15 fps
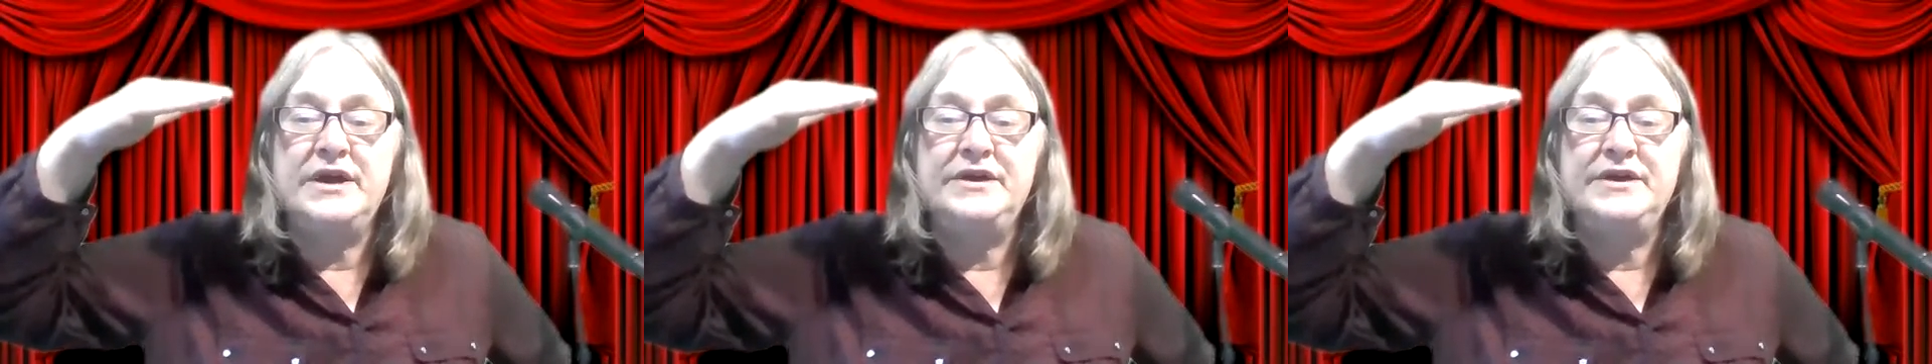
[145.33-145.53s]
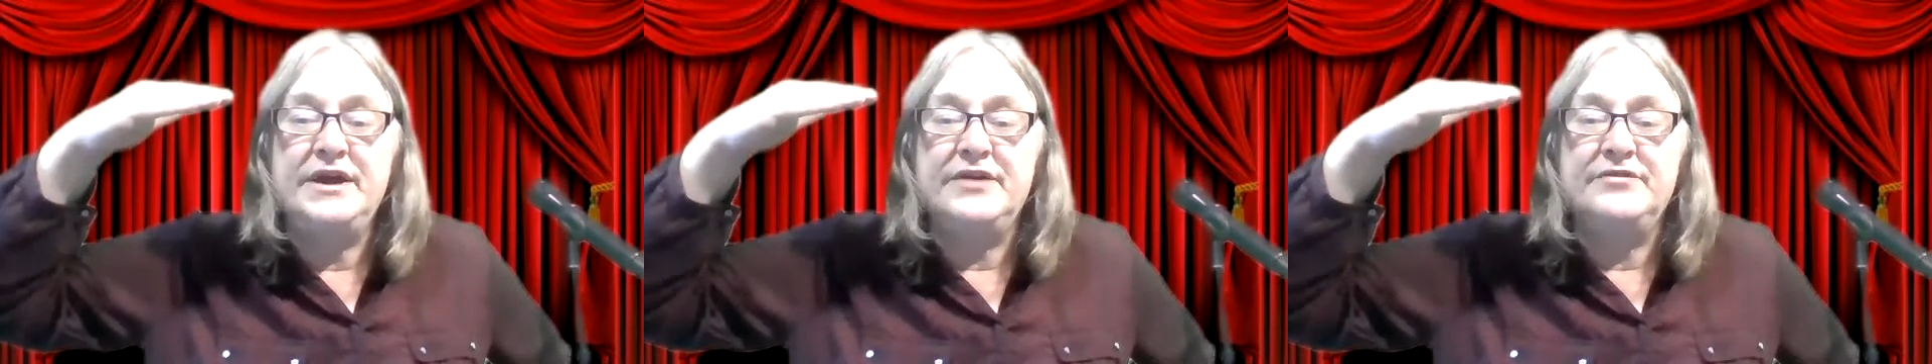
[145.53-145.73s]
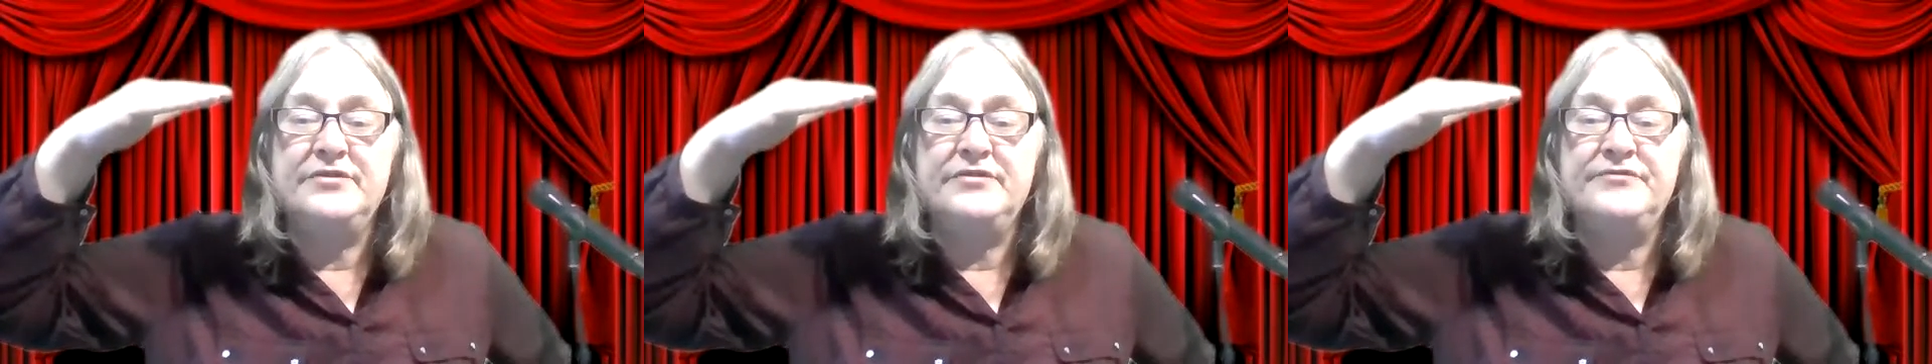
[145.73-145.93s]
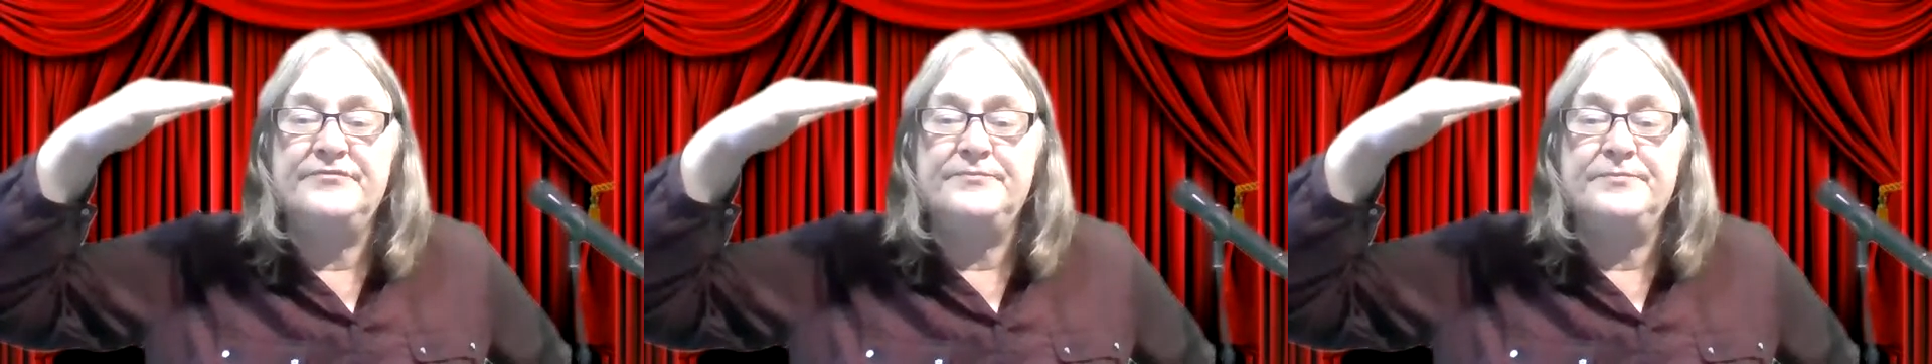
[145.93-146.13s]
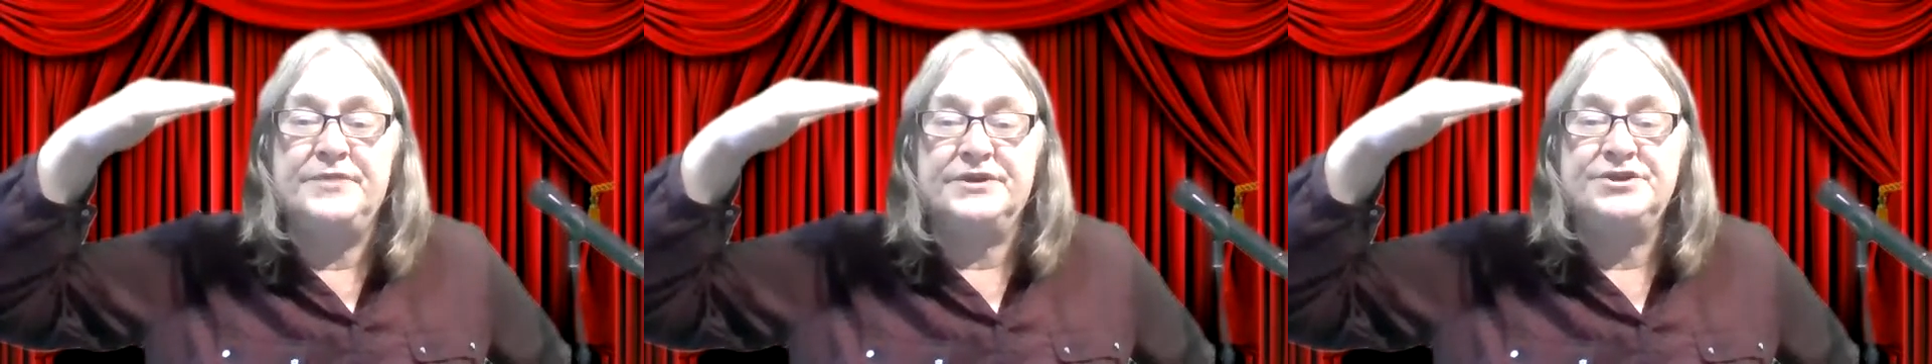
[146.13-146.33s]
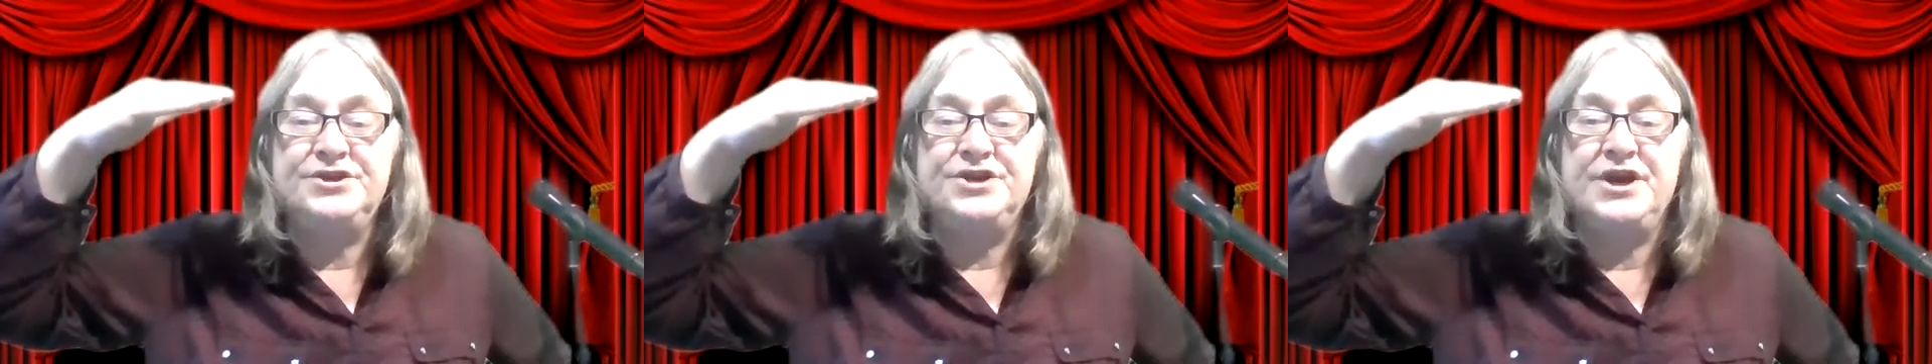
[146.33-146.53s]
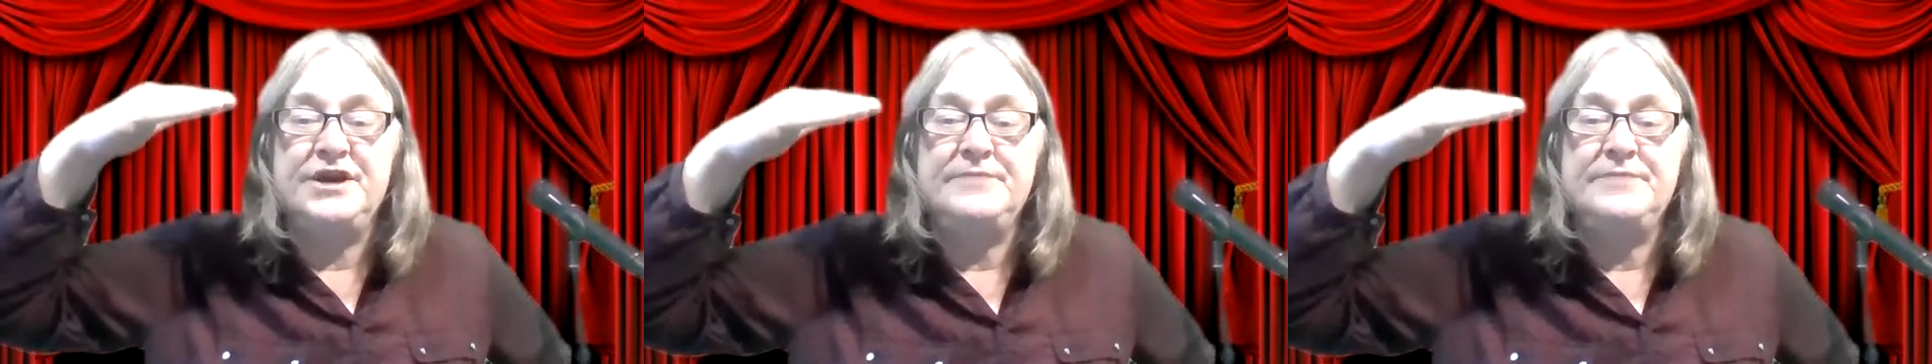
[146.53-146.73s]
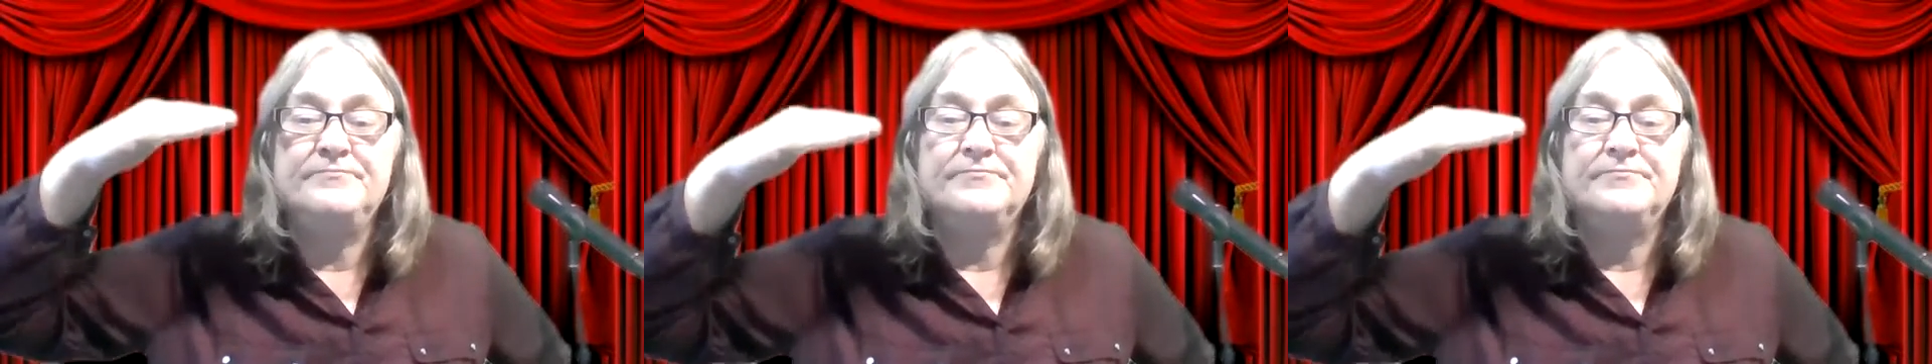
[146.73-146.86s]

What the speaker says: down the picture